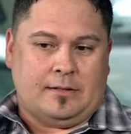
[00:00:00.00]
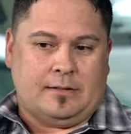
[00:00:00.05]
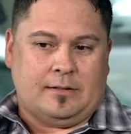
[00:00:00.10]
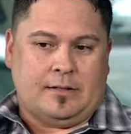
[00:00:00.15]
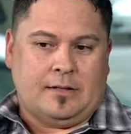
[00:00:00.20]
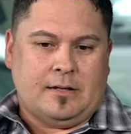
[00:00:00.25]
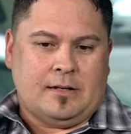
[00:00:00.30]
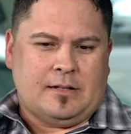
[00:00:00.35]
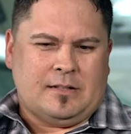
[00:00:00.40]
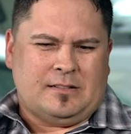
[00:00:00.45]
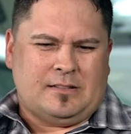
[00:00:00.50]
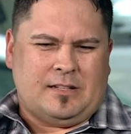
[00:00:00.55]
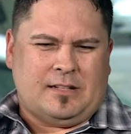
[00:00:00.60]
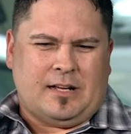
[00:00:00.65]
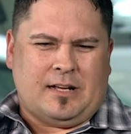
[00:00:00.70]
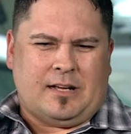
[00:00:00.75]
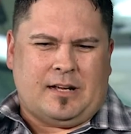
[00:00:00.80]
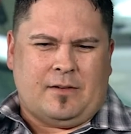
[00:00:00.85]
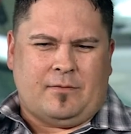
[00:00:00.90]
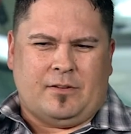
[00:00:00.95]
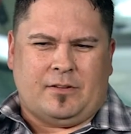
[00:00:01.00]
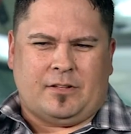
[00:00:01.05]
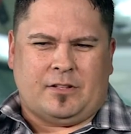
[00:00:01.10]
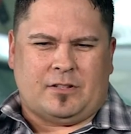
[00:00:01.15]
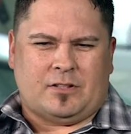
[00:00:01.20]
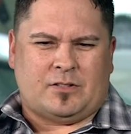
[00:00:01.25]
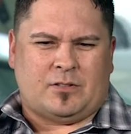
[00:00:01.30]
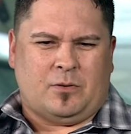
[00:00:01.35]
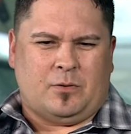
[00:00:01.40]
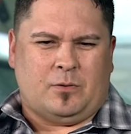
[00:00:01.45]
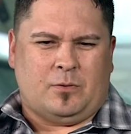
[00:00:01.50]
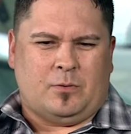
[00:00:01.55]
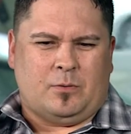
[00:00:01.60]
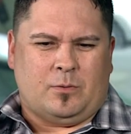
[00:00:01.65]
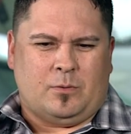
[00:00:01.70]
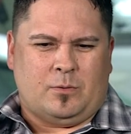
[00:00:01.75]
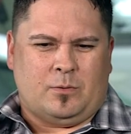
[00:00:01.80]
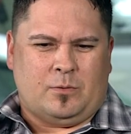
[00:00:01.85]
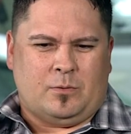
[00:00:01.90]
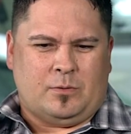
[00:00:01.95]
And today, everything's
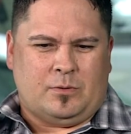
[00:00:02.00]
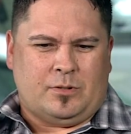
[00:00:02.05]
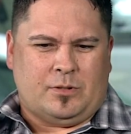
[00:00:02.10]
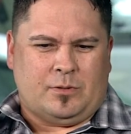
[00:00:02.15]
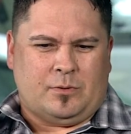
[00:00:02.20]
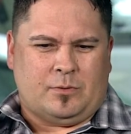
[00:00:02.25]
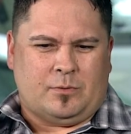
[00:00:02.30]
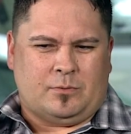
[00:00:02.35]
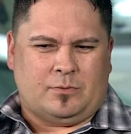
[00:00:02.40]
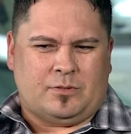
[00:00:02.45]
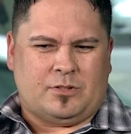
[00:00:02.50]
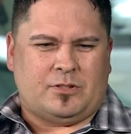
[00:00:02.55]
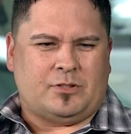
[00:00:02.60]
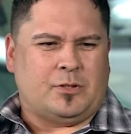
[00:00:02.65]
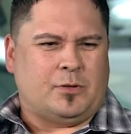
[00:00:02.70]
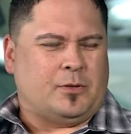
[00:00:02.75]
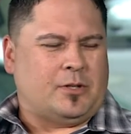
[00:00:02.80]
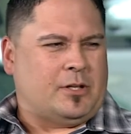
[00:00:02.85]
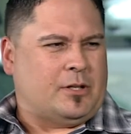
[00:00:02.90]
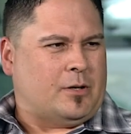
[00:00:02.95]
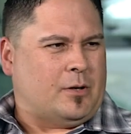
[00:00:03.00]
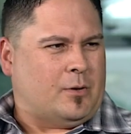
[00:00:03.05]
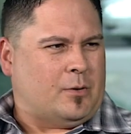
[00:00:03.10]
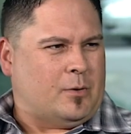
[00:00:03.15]
so, you know, studio.